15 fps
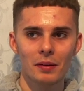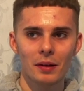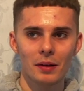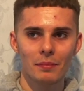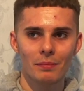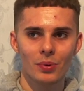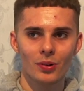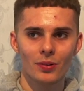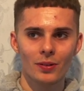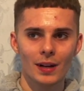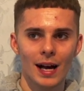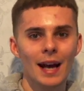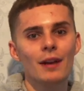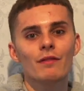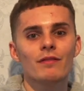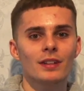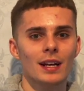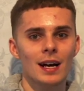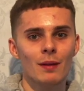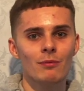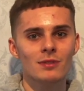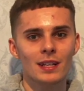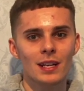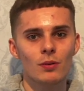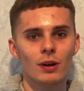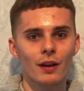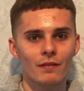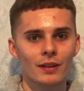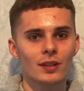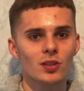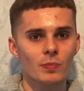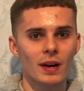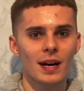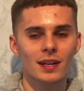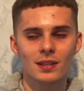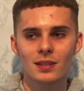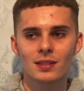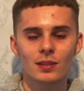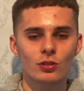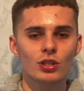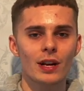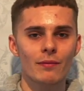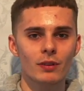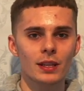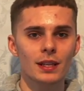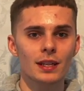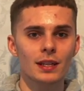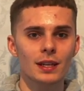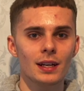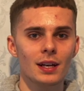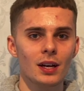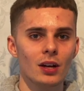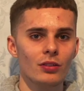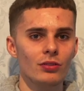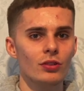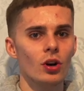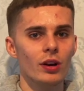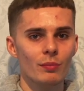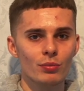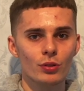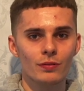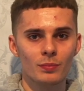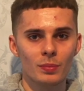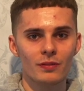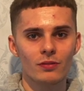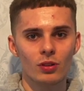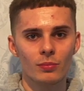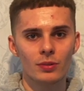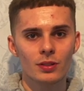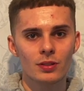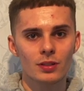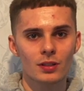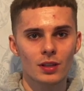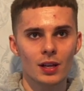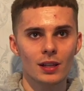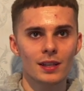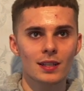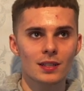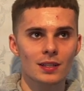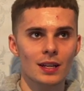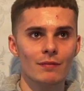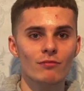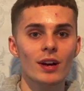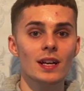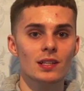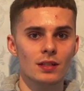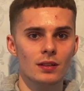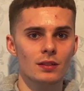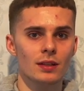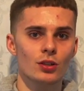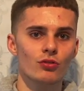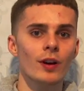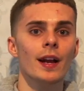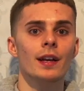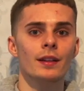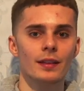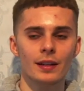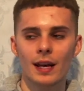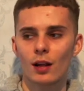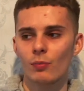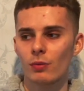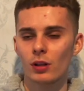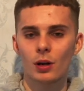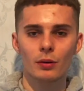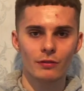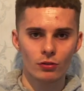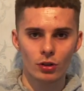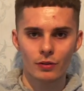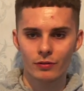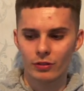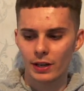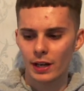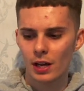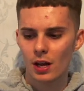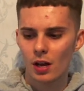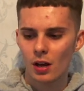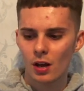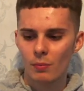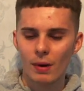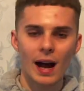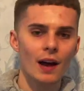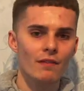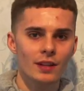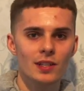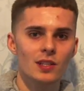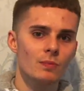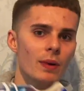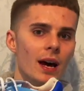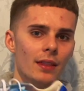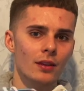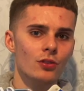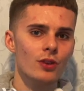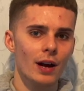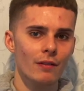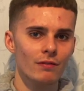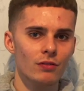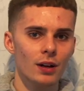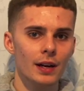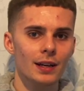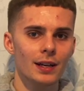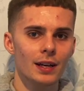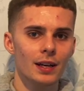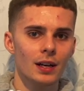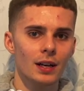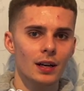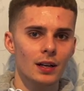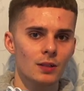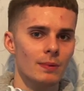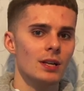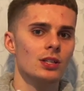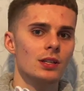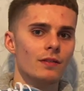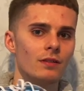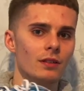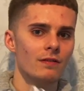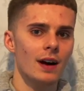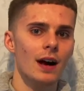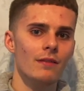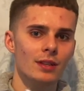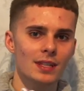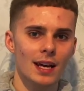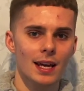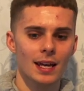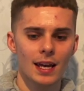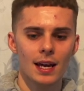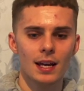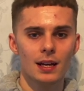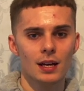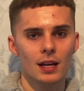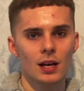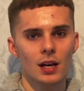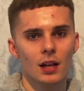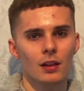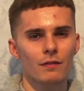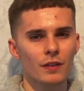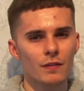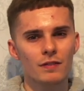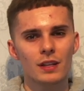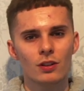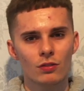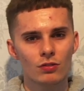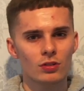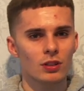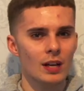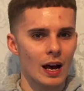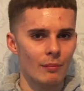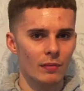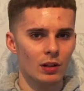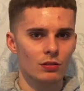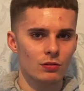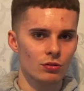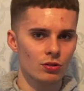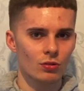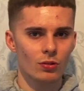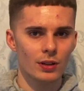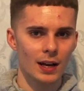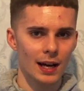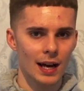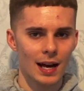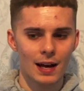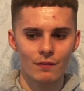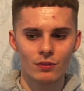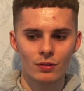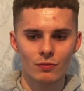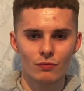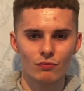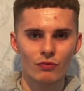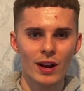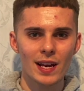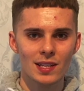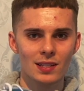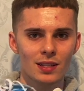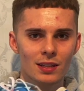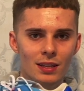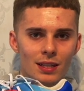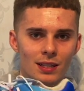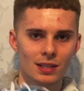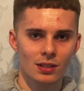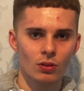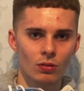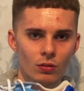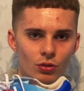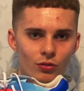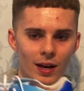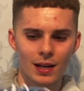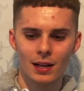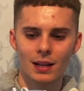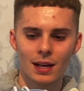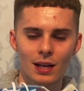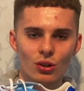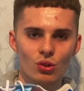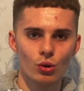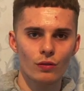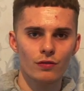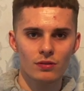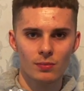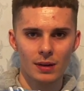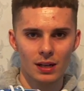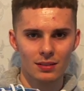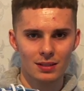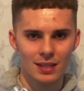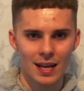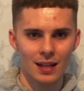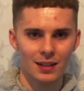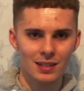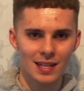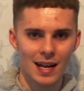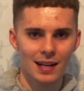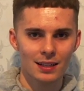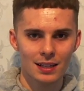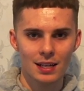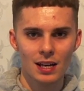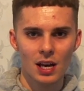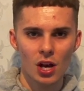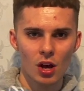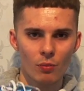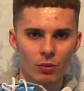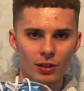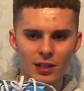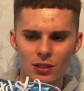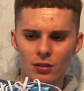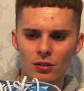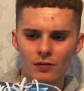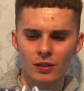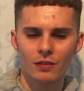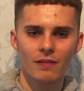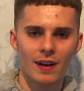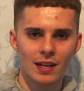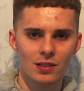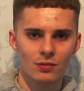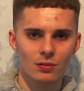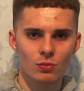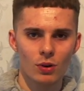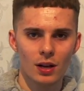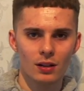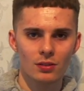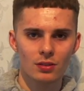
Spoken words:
But I don't think that happens anyway. I think spikes are still generally not improving performance, at least in racing. In training, they help a lot with recovery. But I think this is better than the Dragonfly, especially for the 5 and 10K. The 1500, I'm not too sure yet. I haven't raced in this or trained in it enough to be able to tell exactly. But this does feel faster as well.